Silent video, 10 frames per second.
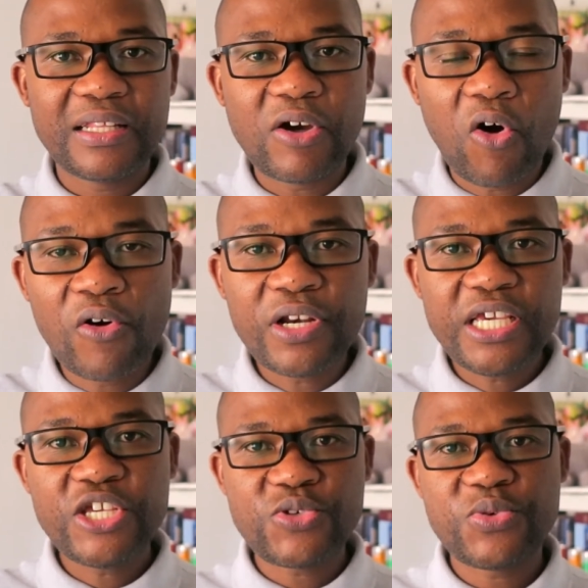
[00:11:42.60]
the
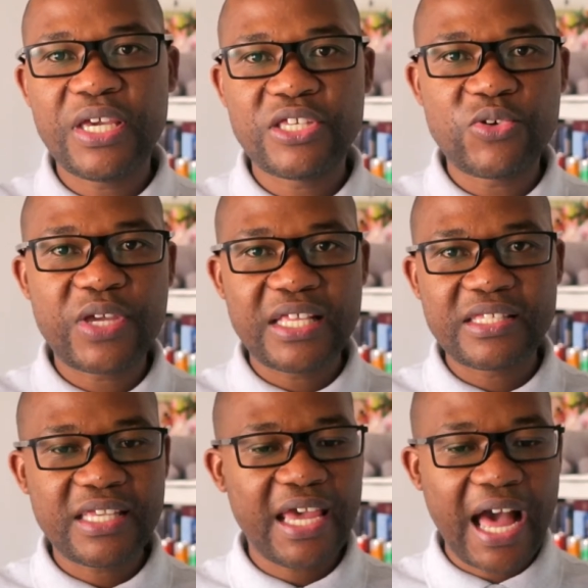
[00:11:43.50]
only issue is you can
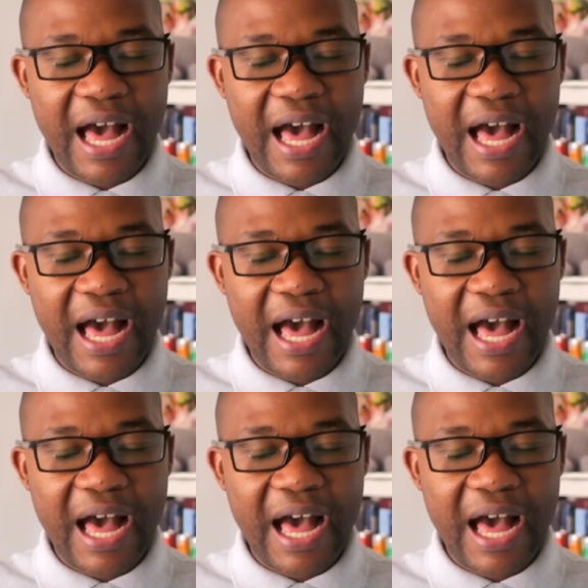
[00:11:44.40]
say,